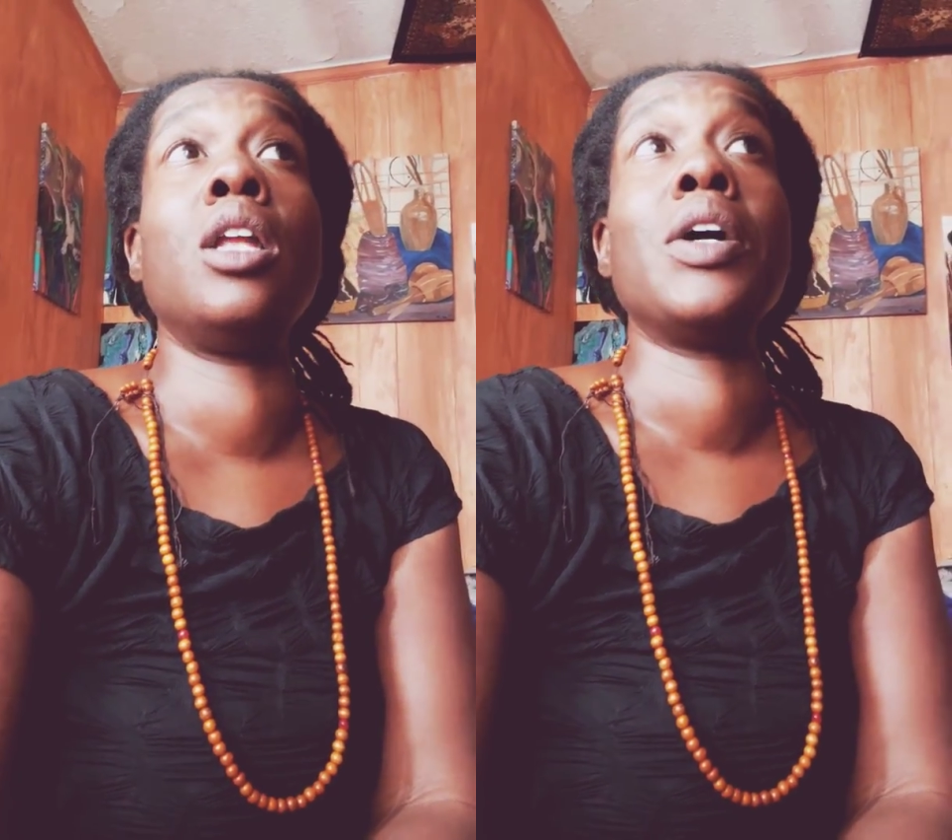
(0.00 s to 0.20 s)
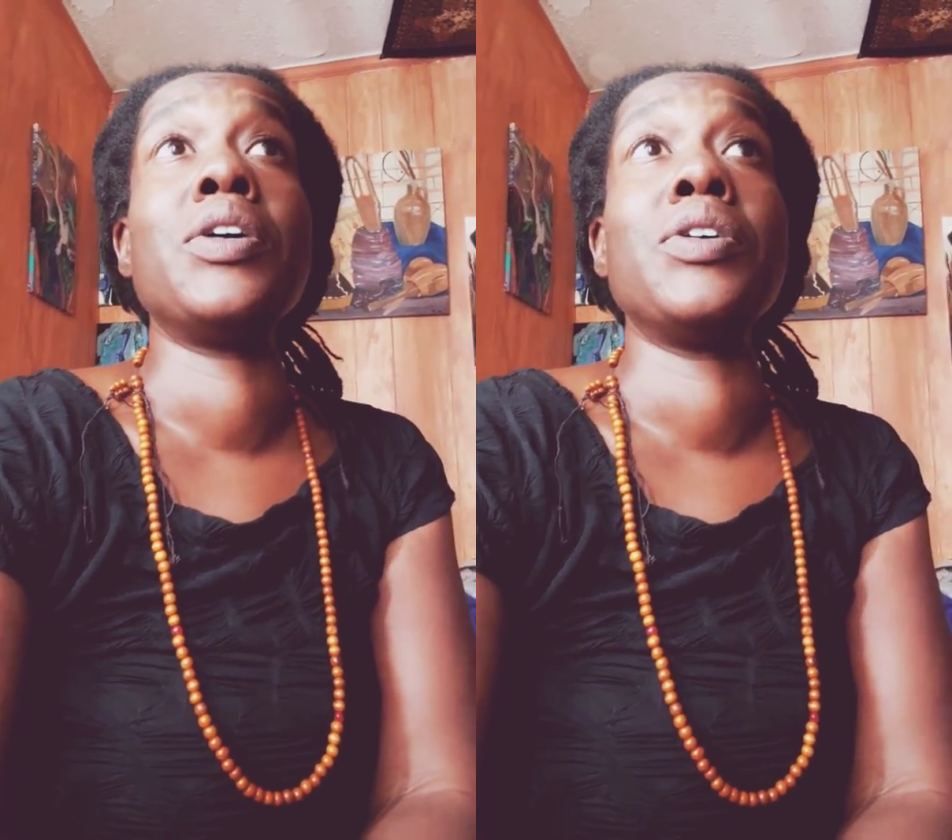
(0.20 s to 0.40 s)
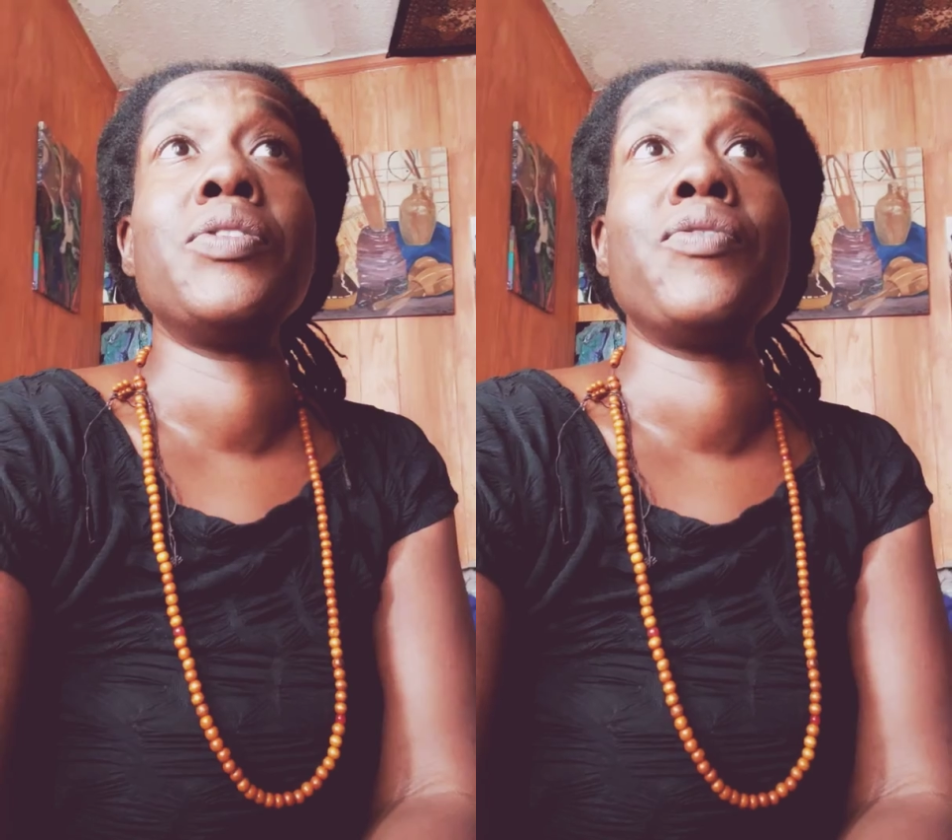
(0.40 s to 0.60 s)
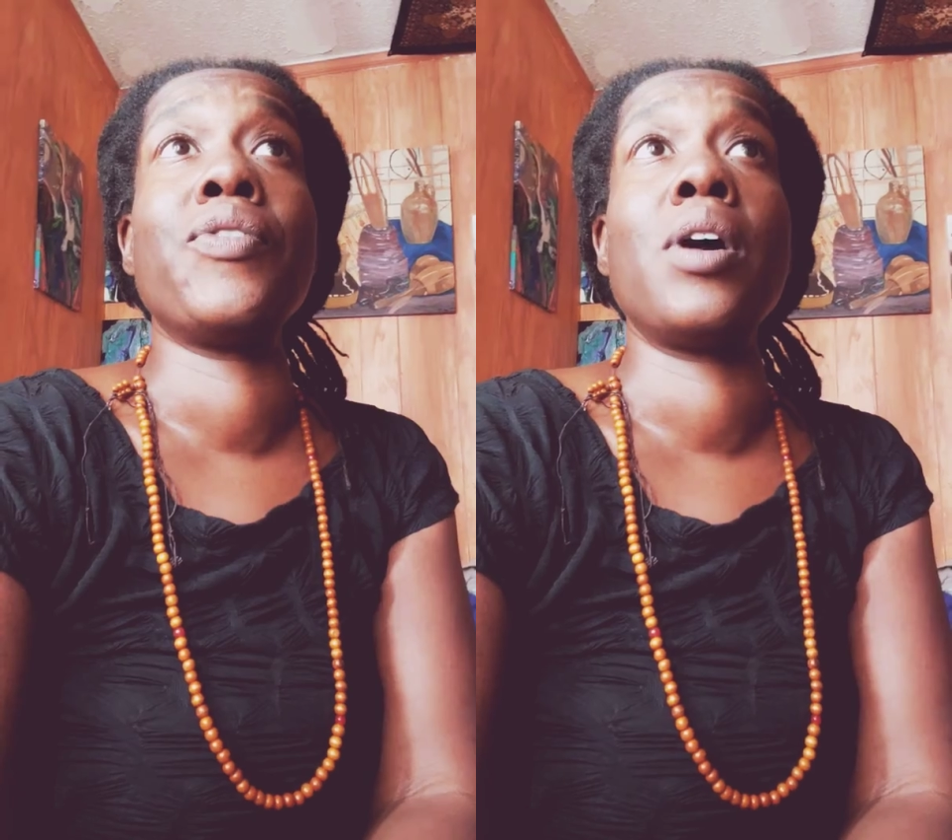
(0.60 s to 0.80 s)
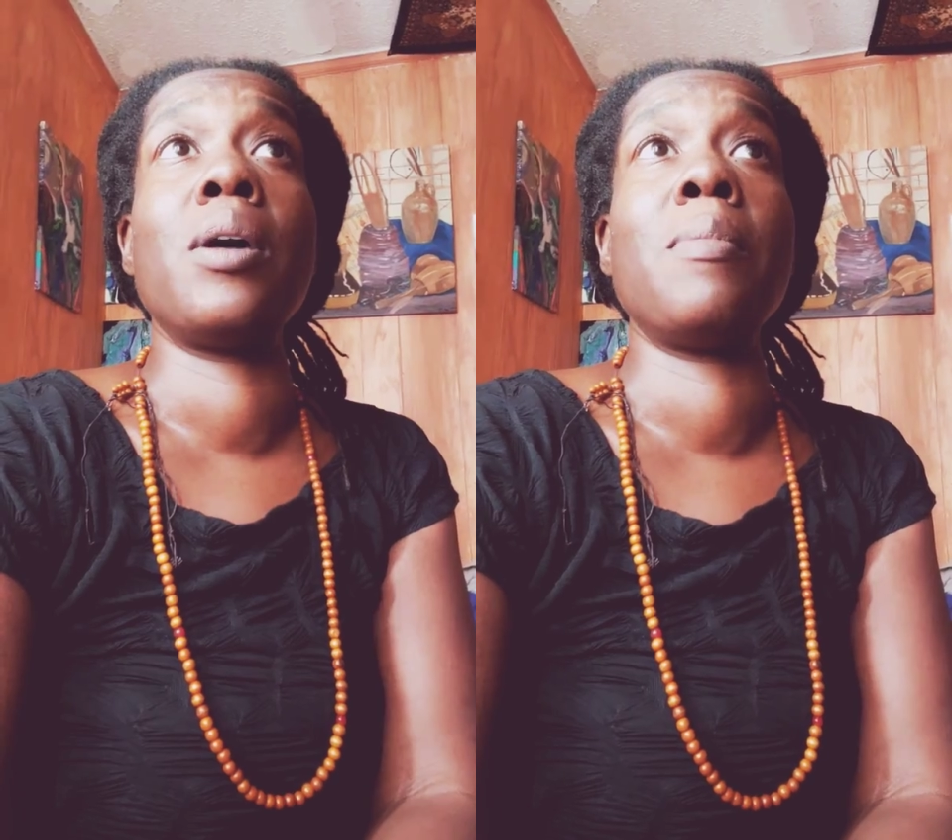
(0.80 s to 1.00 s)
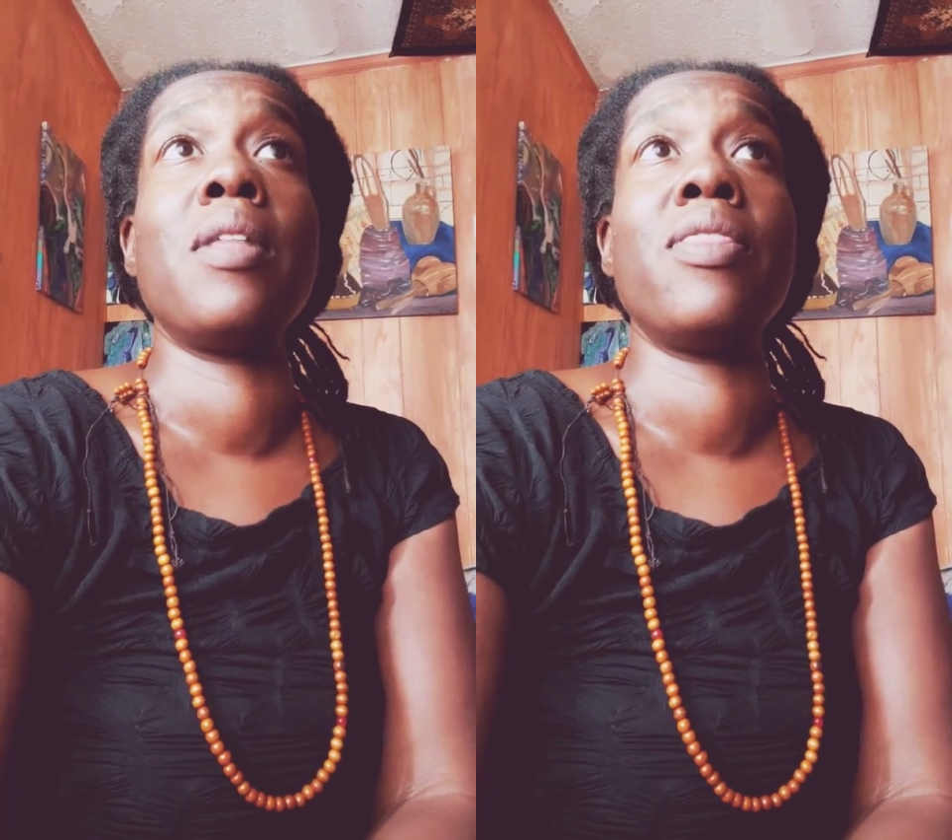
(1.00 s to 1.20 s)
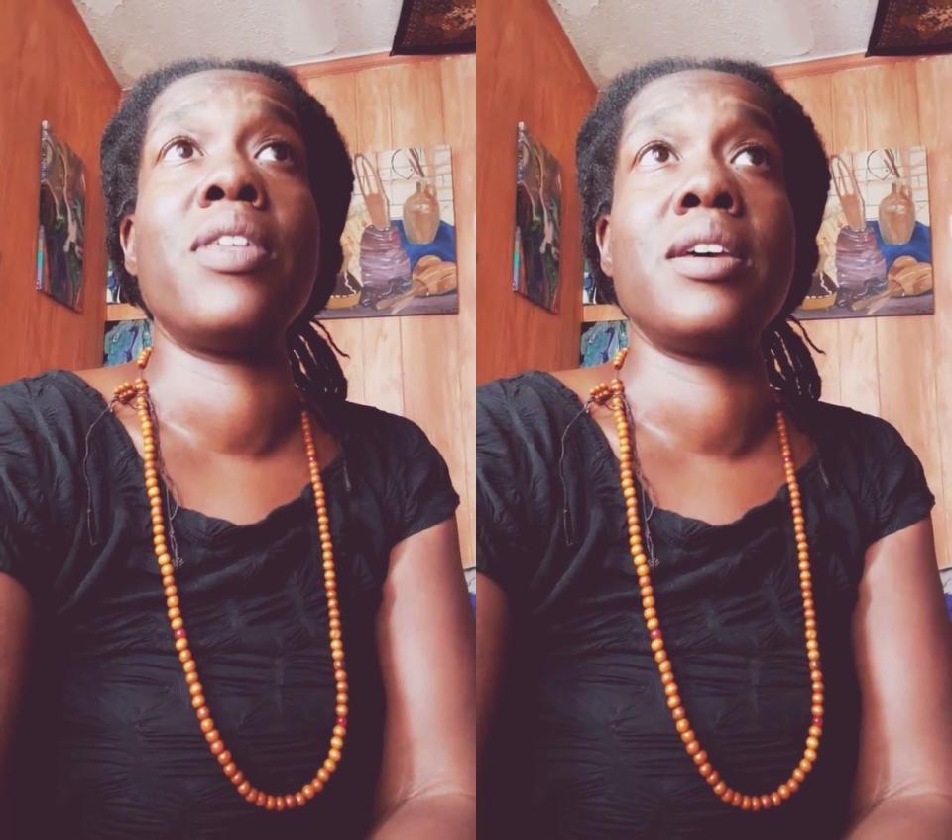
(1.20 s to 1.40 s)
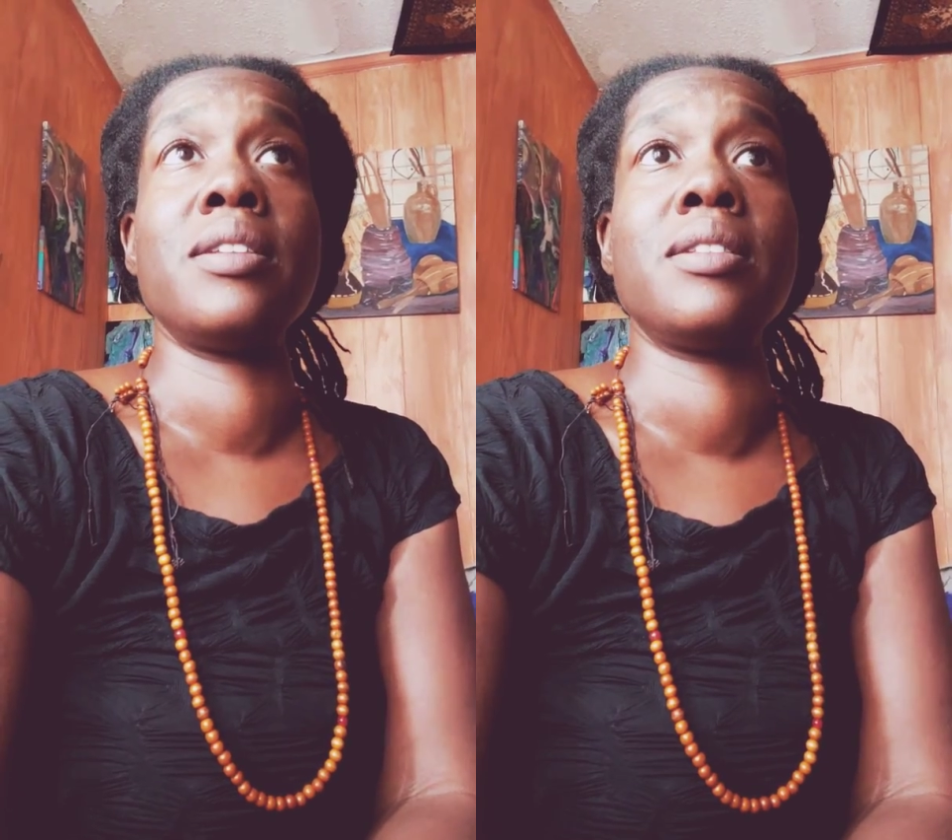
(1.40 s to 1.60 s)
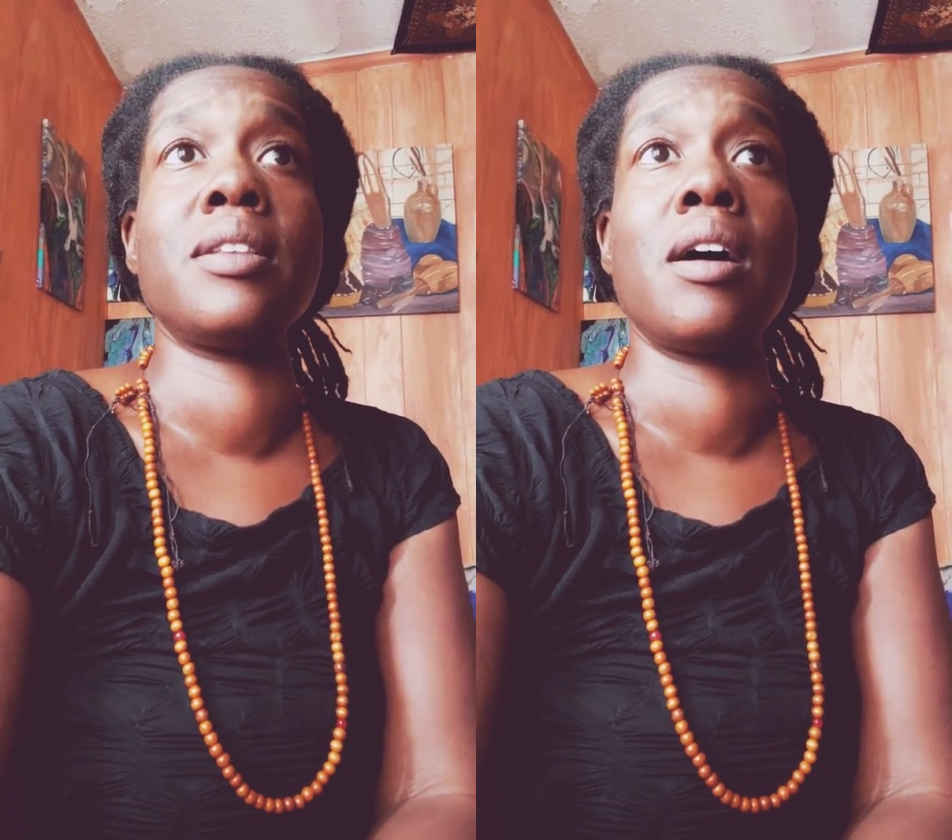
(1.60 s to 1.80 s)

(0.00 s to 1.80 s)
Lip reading: Learn from this